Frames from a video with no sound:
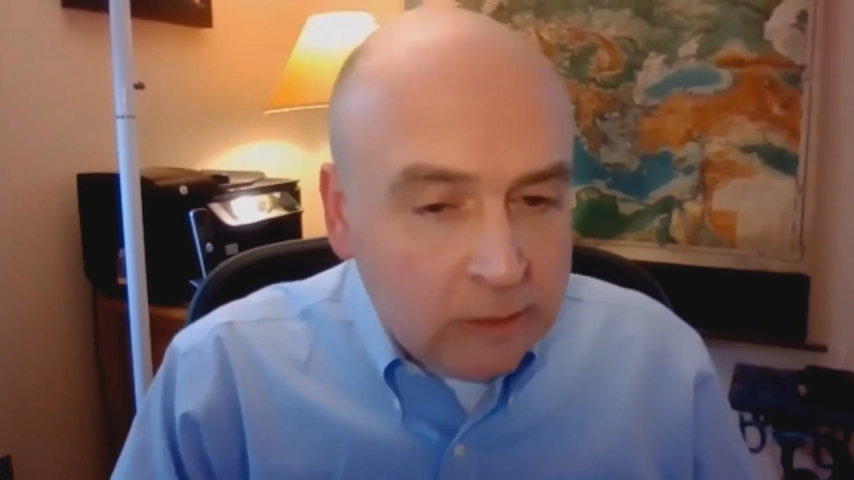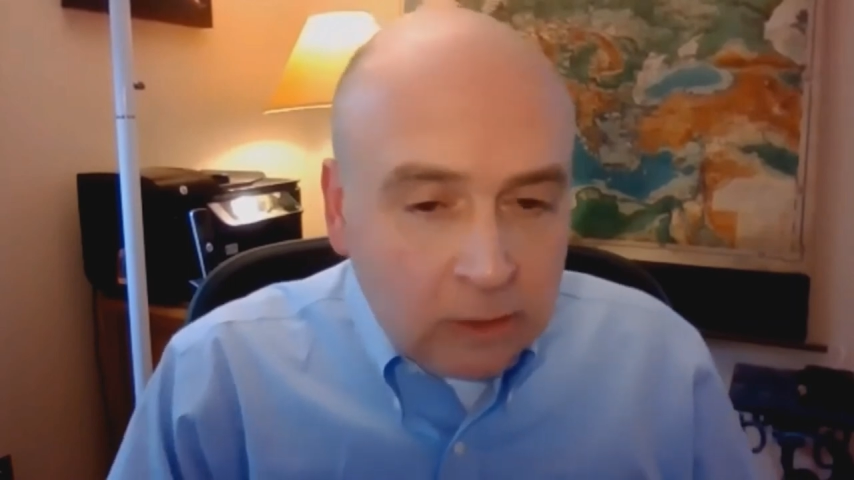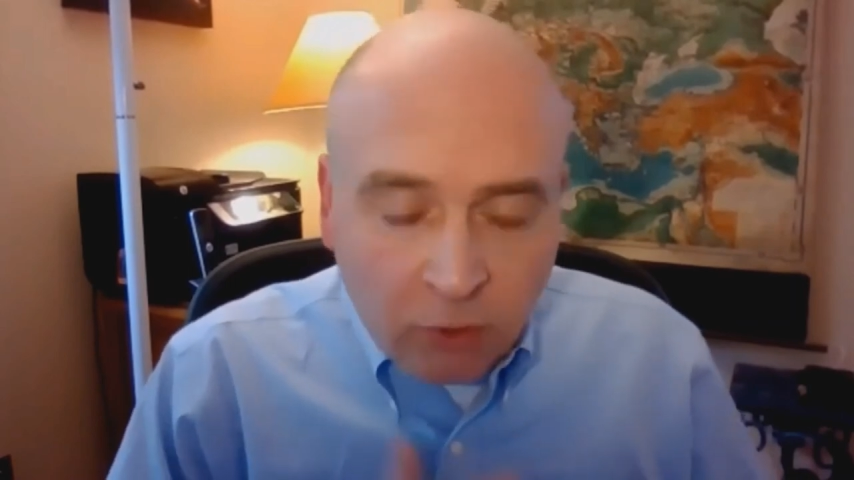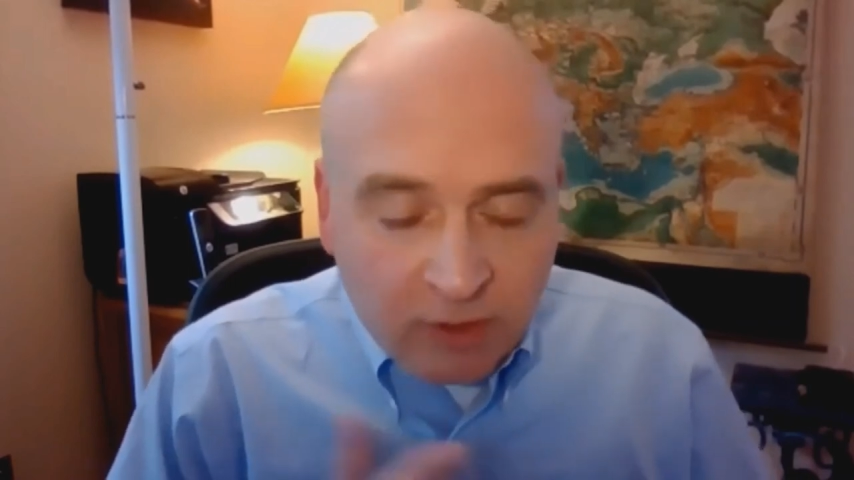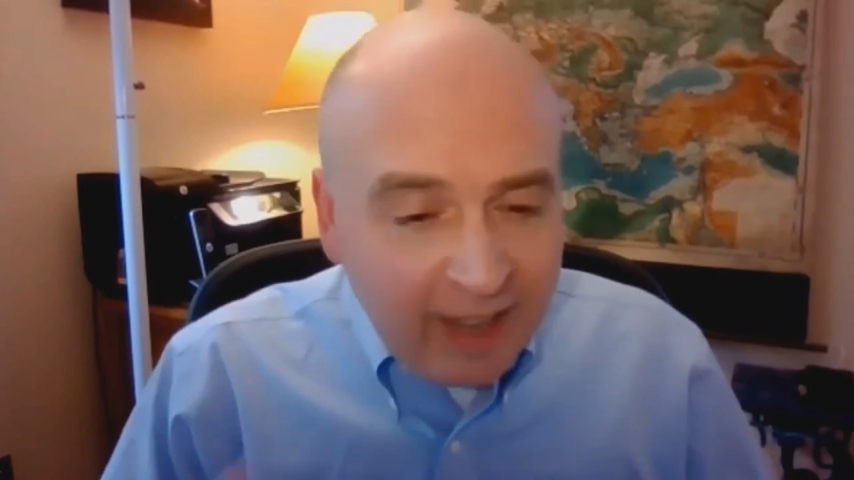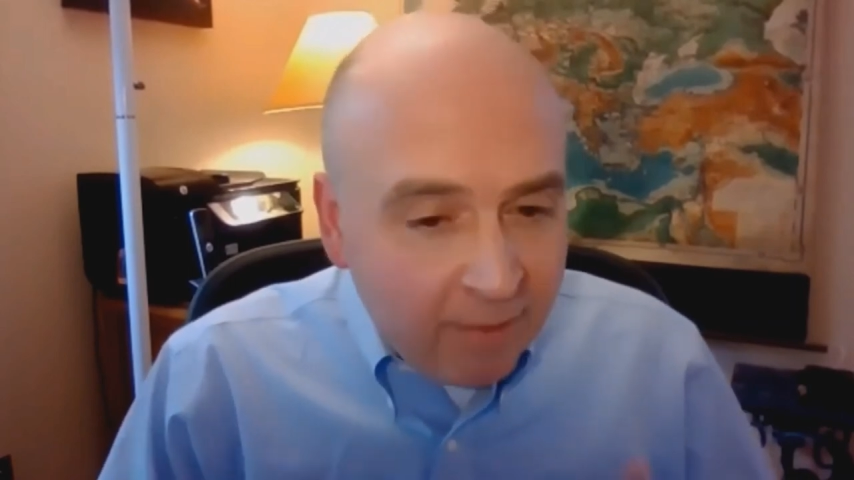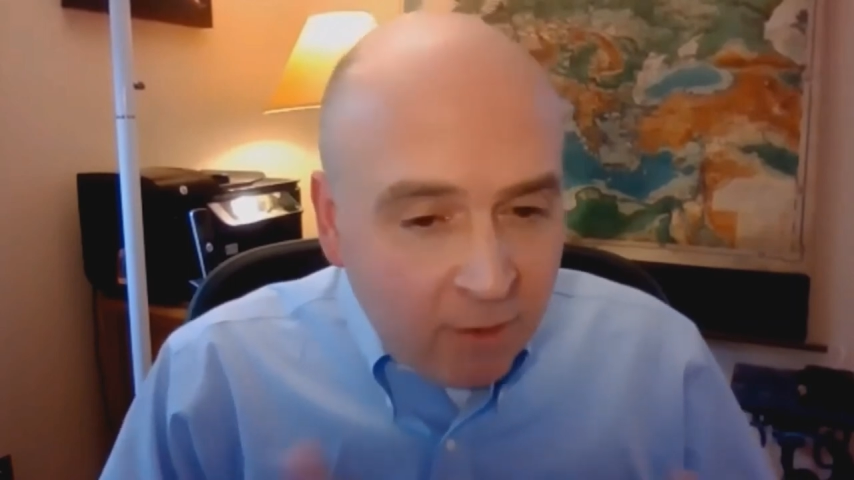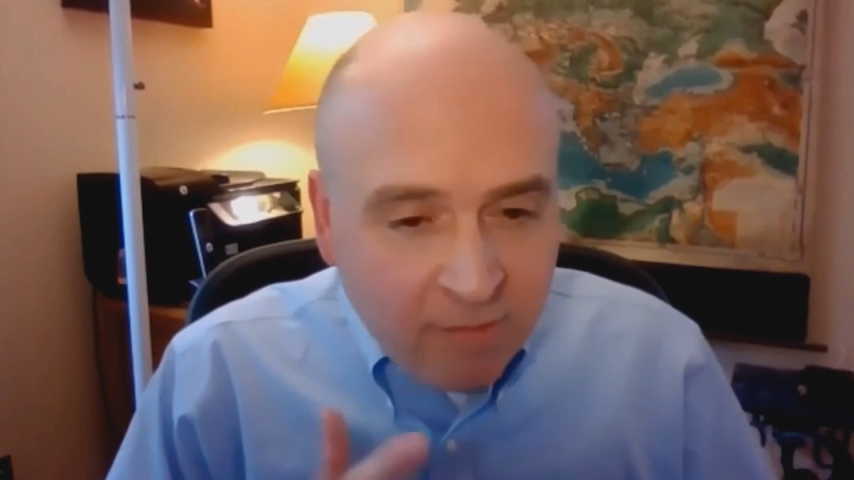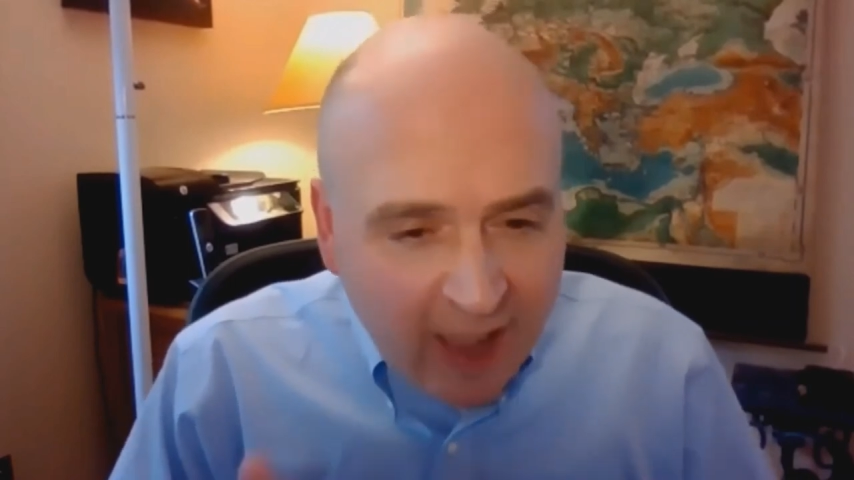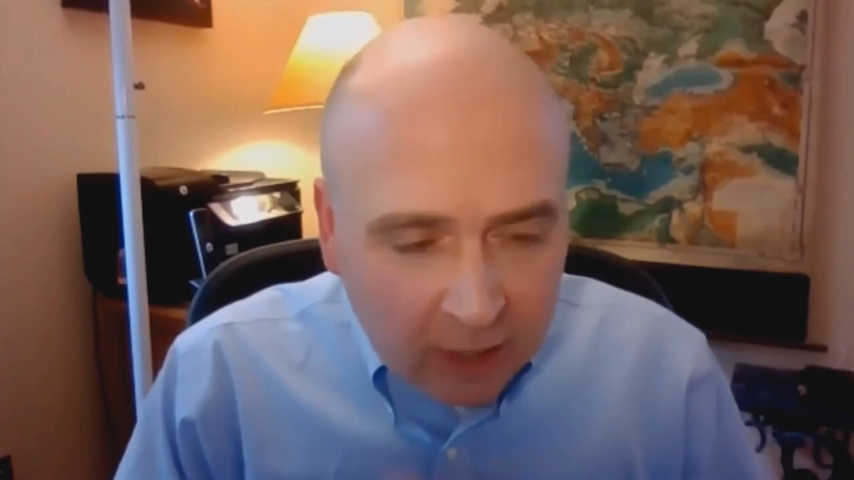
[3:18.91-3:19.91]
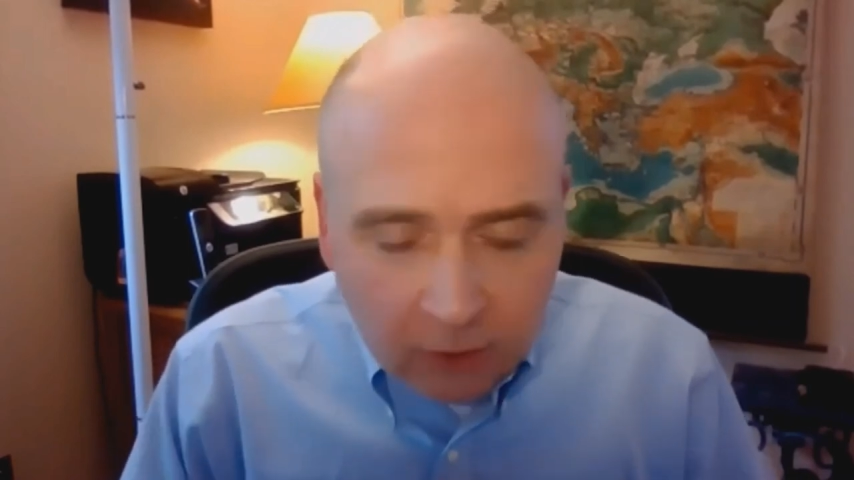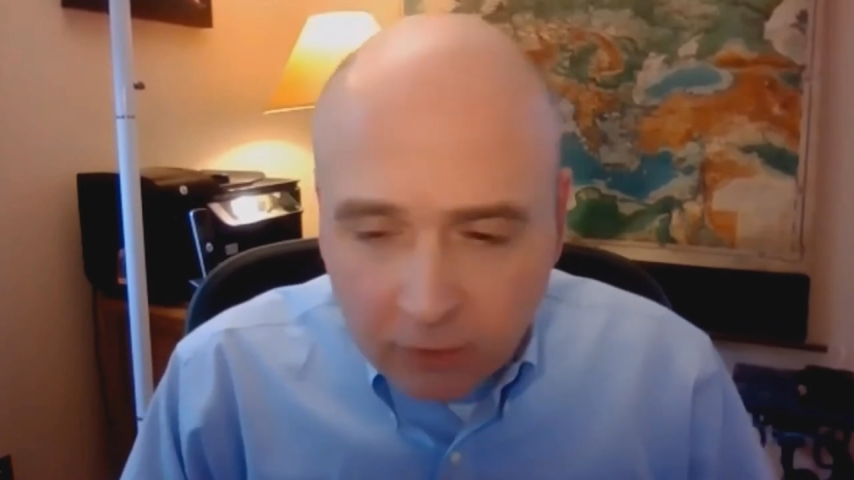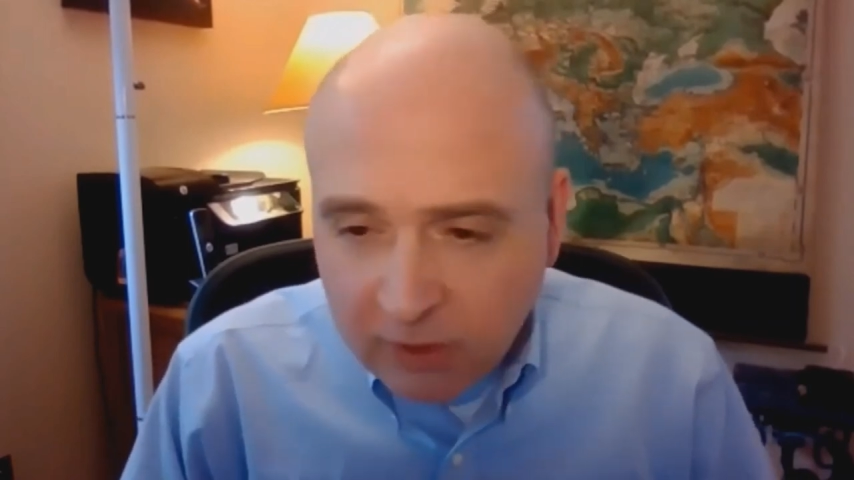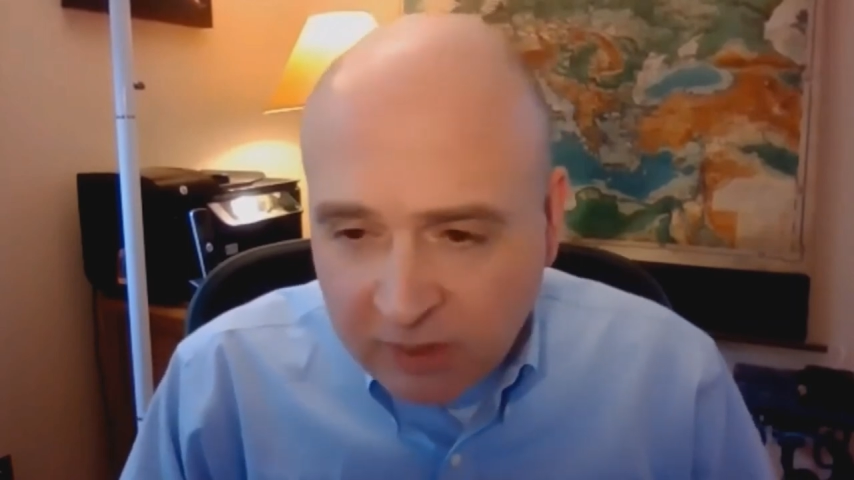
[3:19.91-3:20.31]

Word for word: Of course, not every factor